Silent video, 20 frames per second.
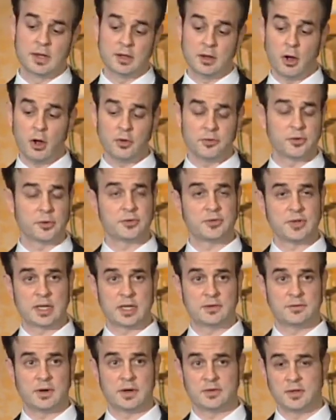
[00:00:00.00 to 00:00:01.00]
It also
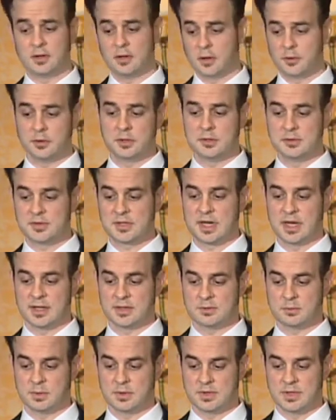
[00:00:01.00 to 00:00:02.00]
satisfies another use
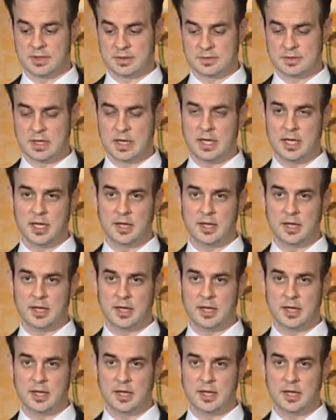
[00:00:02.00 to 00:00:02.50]
case with this,